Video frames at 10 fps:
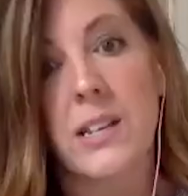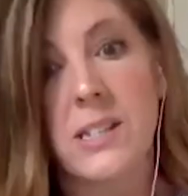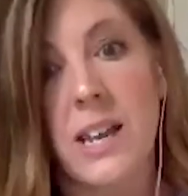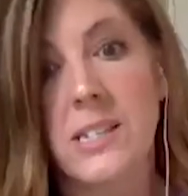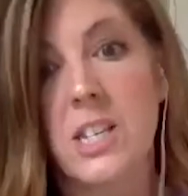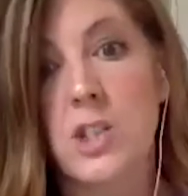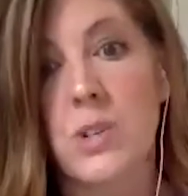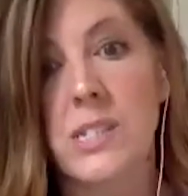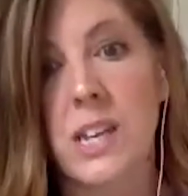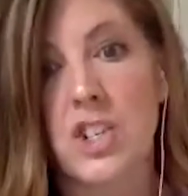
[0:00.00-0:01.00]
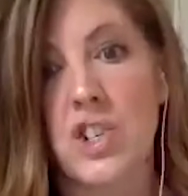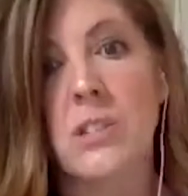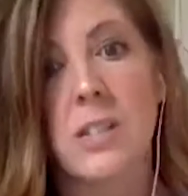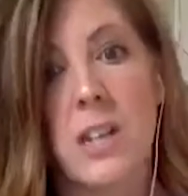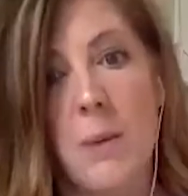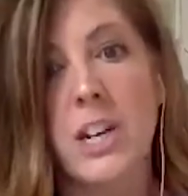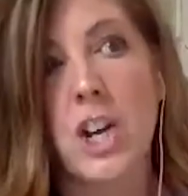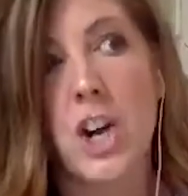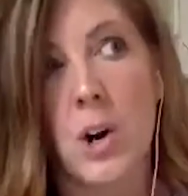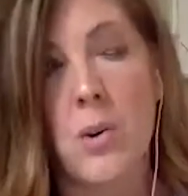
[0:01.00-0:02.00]
as these recessions come and
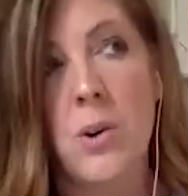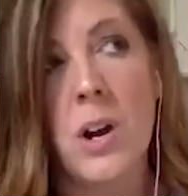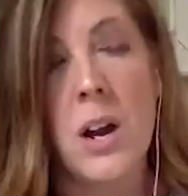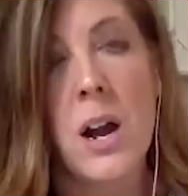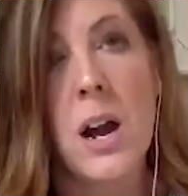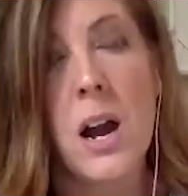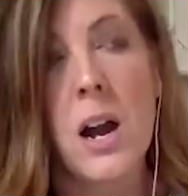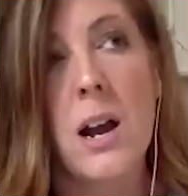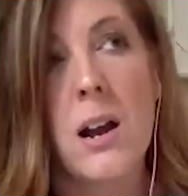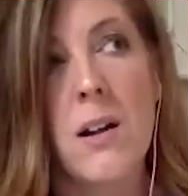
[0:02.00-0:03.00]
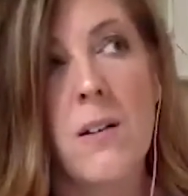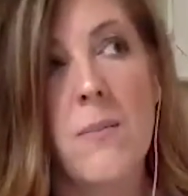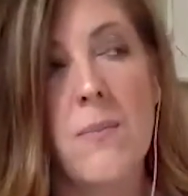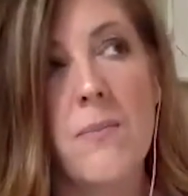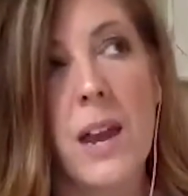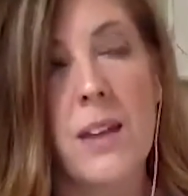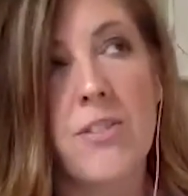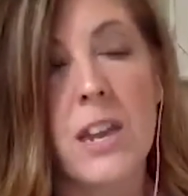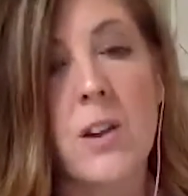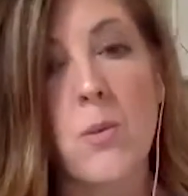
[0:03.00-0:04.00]
go, I
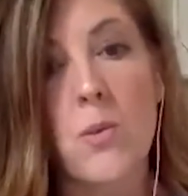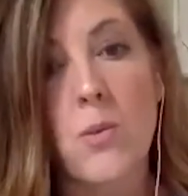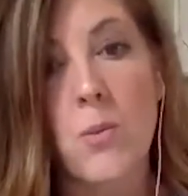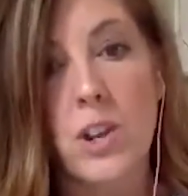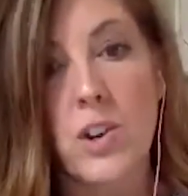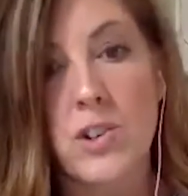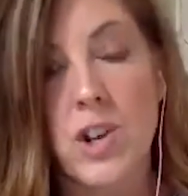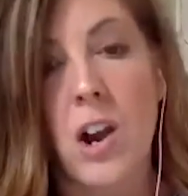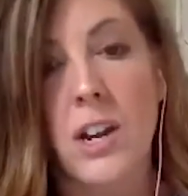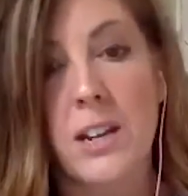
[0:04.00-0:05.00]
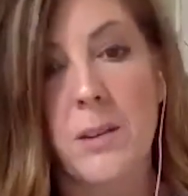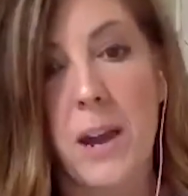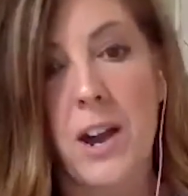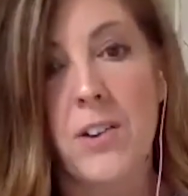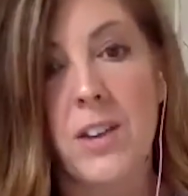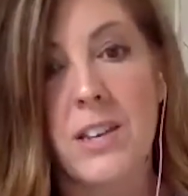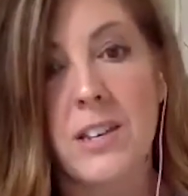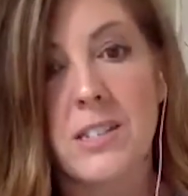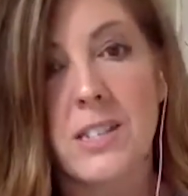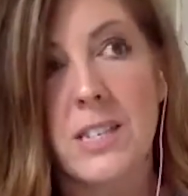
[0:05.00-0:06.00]
think what you're talking about
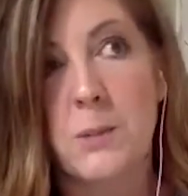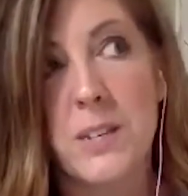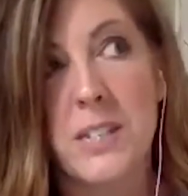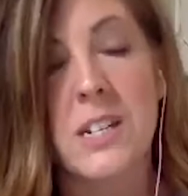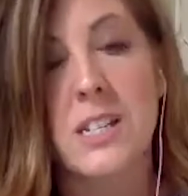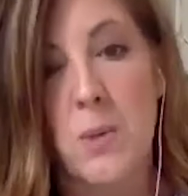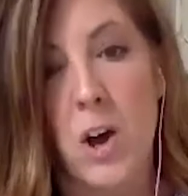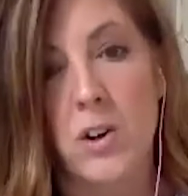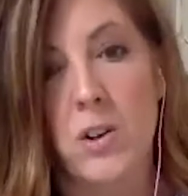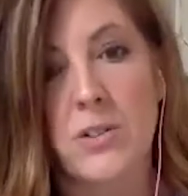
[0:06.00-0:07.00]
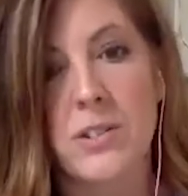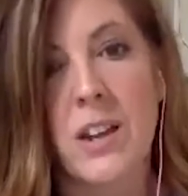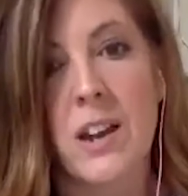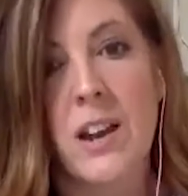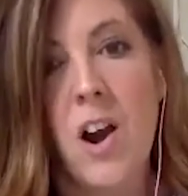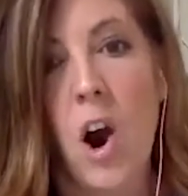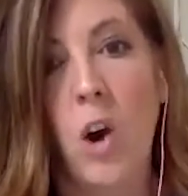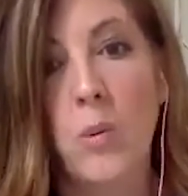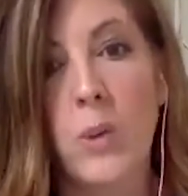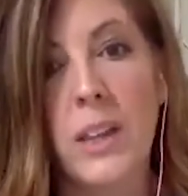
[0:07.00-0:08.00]
is these business models
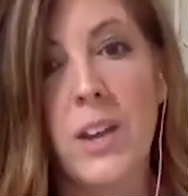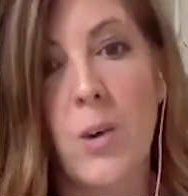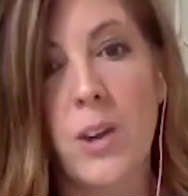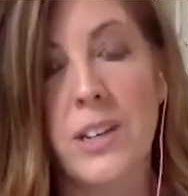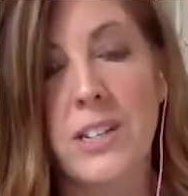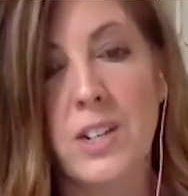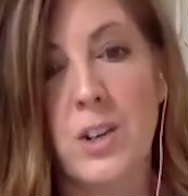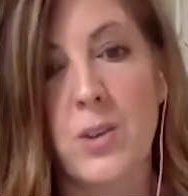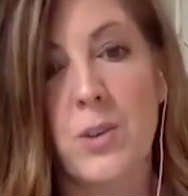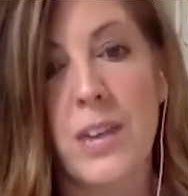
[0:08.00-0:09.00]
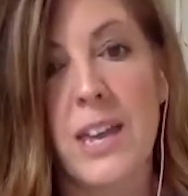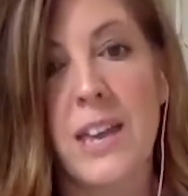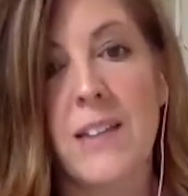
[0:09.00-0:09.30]
are really going to hit